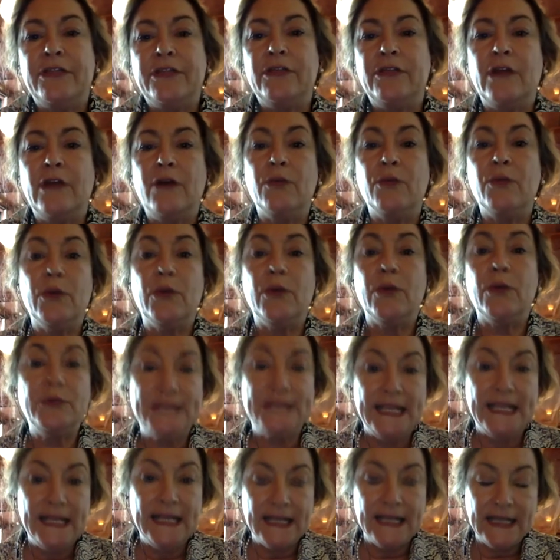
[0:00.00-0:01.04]
a
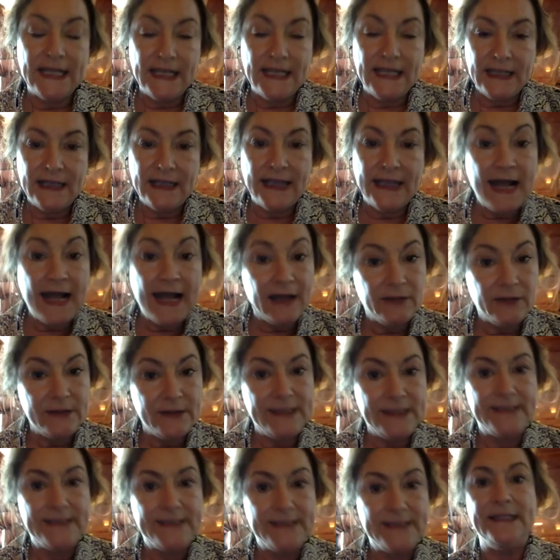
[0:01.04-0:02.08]
rotating
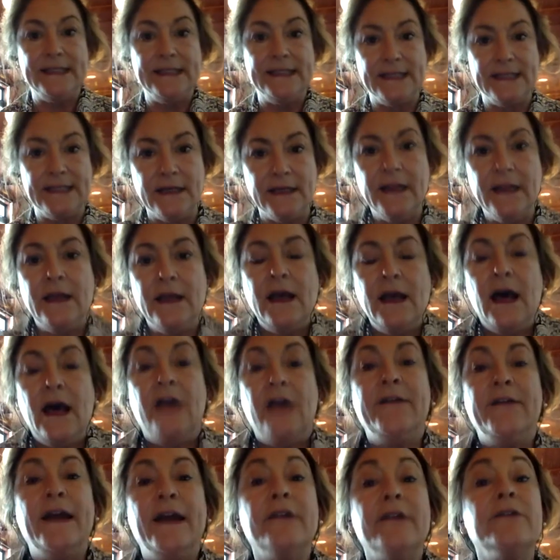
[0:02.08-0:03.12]
gallery season
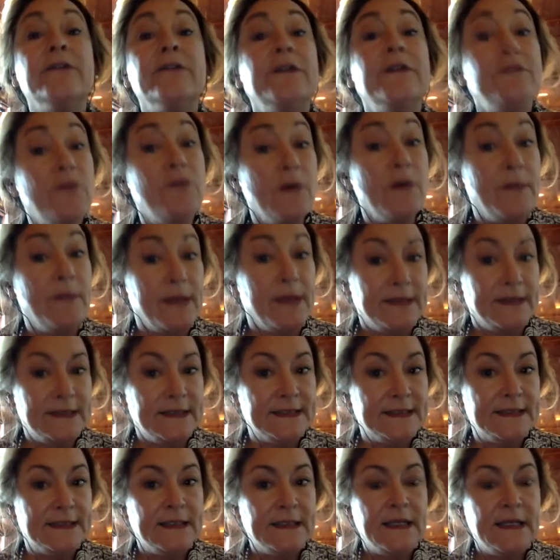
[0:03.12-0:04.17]
of every four
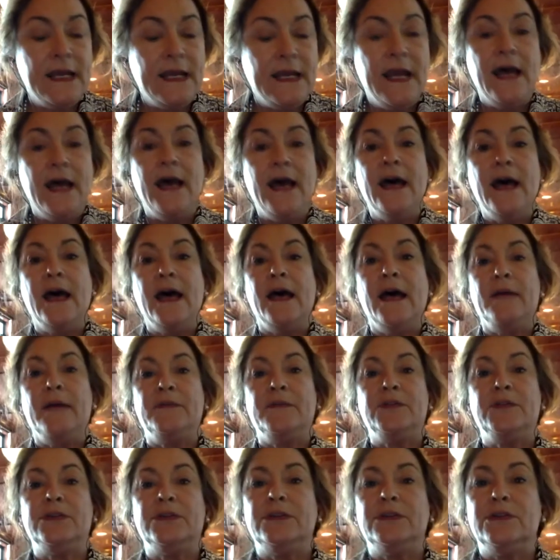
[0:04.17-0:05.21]
months.
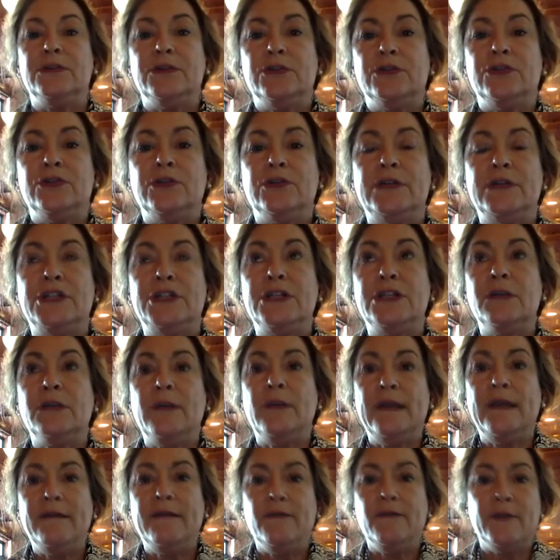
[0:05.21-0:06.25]
Um, traditionally,
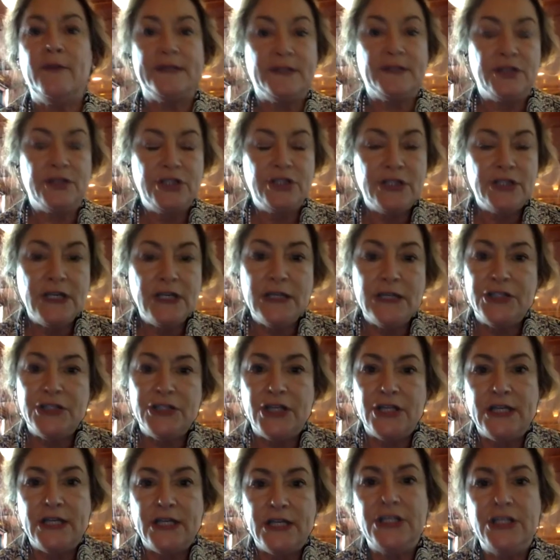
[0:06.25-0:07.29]
we have a Russell
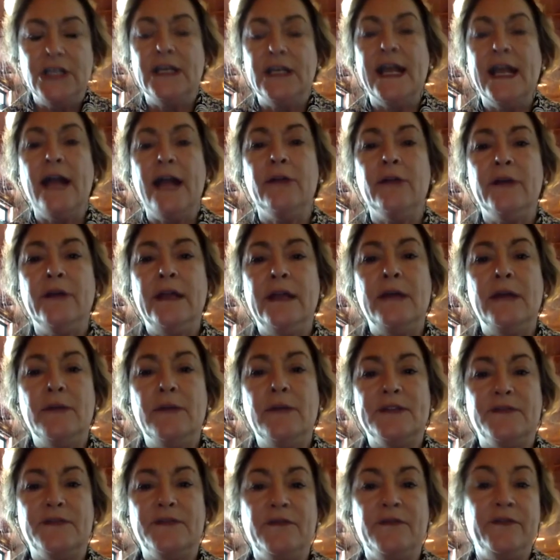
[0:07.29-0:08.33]
Jinishian gallery. He
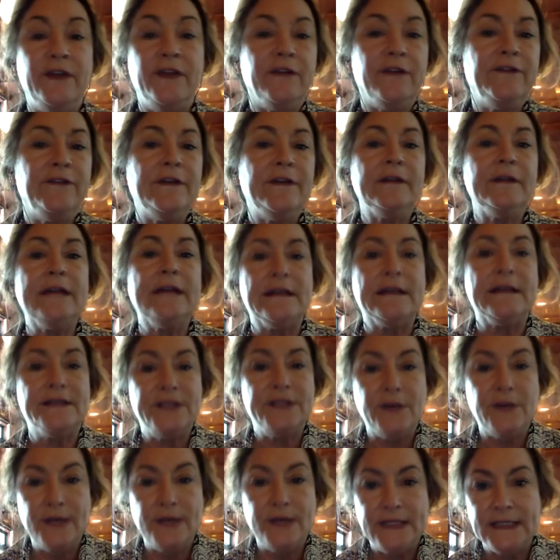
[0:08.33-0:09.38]
was from Fairfield, now
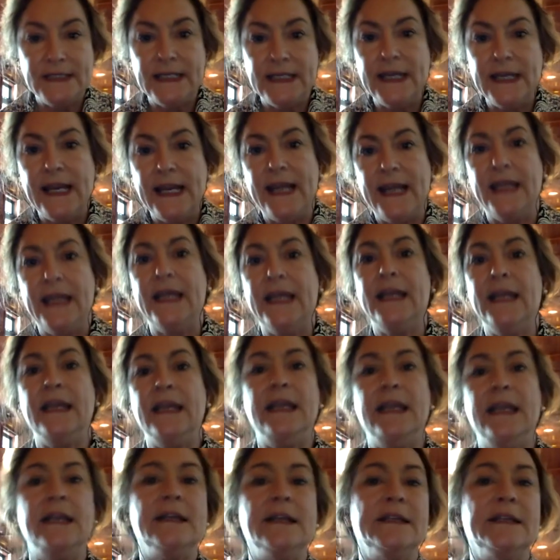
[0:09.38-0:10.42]
Stonington, Connecticut, and
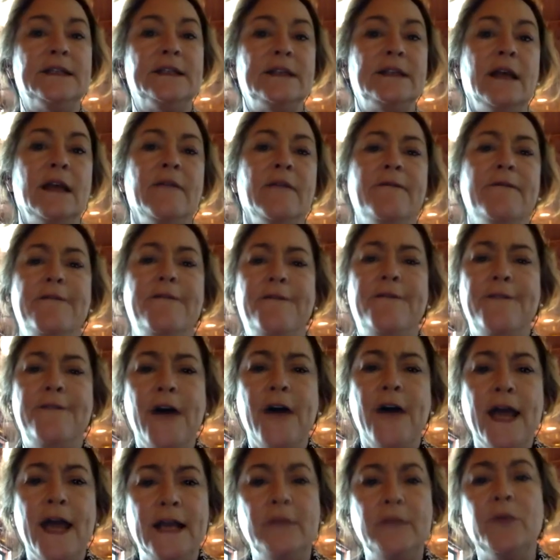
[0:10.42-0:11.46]
he does uh,
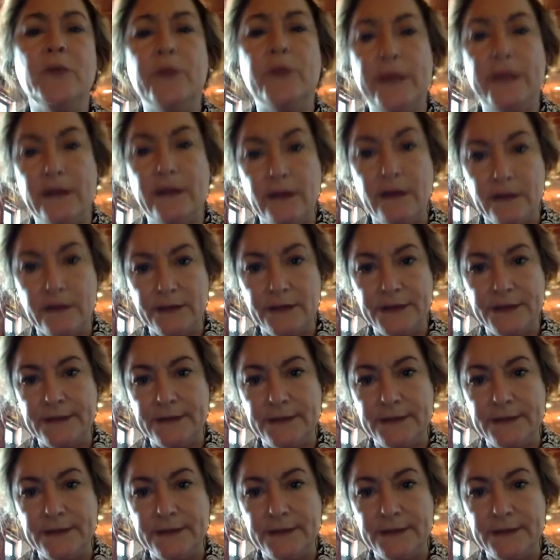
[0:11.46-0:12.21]
fine marine art,